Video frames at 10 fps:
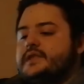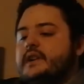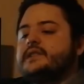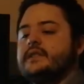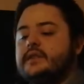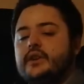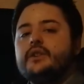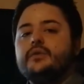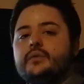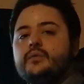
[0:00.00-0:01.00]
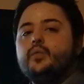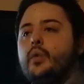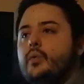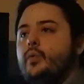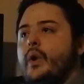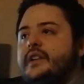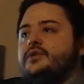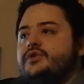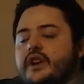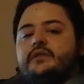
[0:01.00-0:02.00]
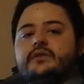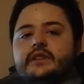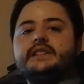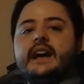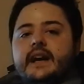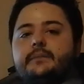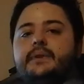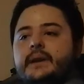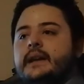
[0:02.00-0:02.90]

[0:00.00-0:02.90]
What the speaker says: starts to learn what you generally type